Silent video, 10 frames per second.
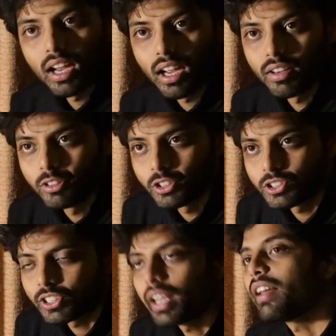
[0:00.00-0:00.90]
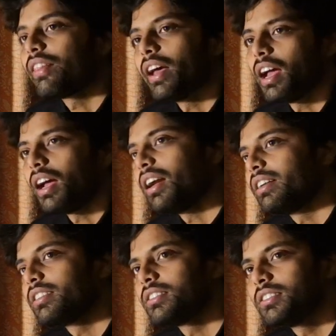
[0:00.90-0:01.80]
I will say
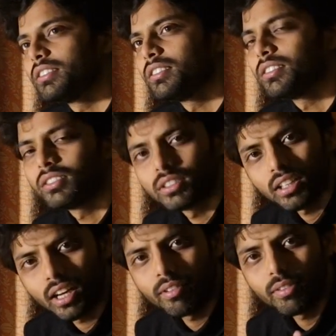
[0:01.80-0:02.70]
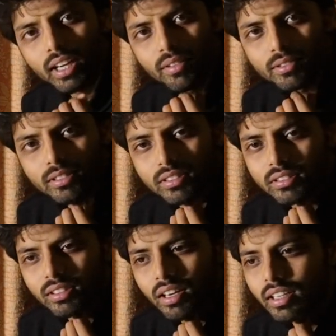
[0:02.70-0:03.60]
that everyone has
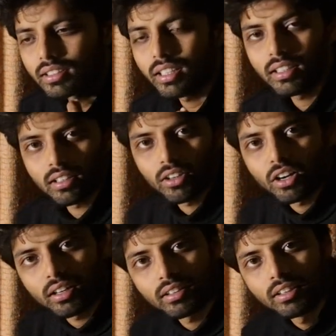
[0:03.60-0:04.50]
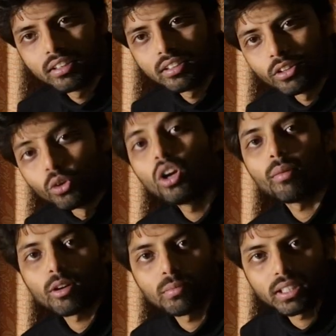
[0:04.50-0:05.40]
listened or know
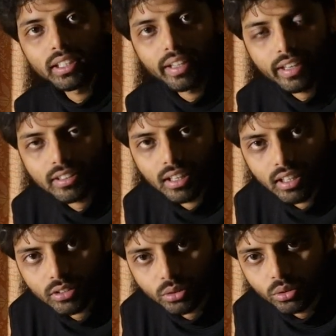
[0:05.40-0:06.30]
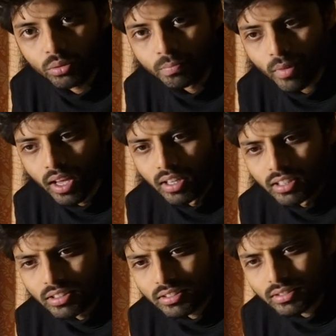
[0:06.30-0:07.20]
about Mother Teresa. So
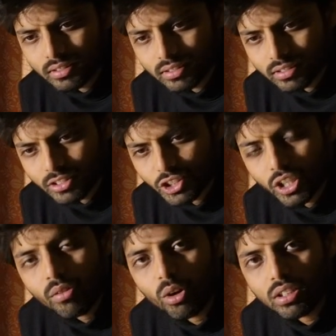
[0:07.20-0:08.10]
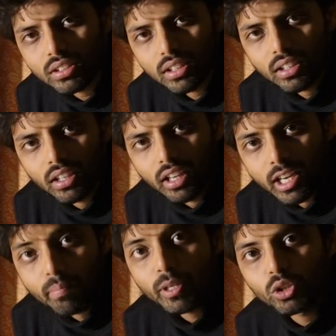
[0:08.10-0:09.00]
she was a
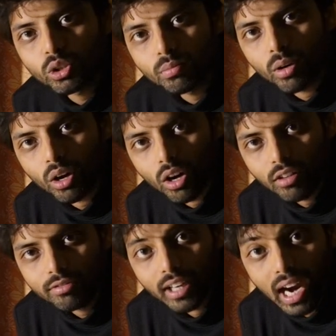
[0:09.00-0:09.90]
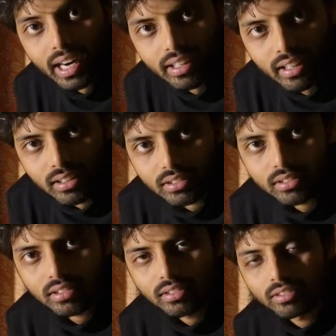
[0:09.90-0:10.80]
epitome of
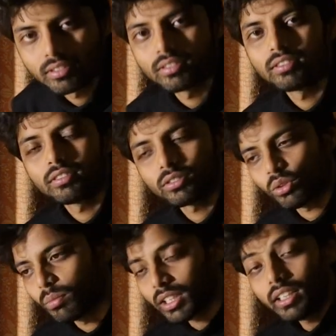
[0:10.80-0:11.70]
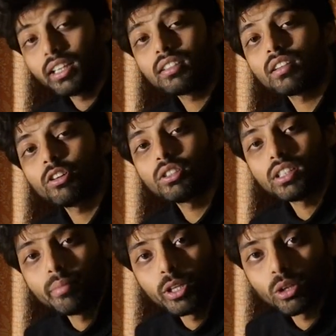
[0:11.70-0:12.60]
kindness. So Mother Teresa was
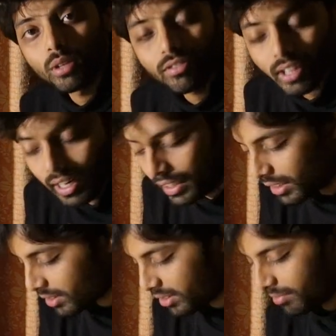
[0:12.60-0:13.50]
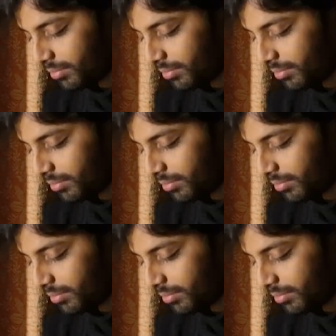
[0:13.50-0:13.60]
epitome of kindness.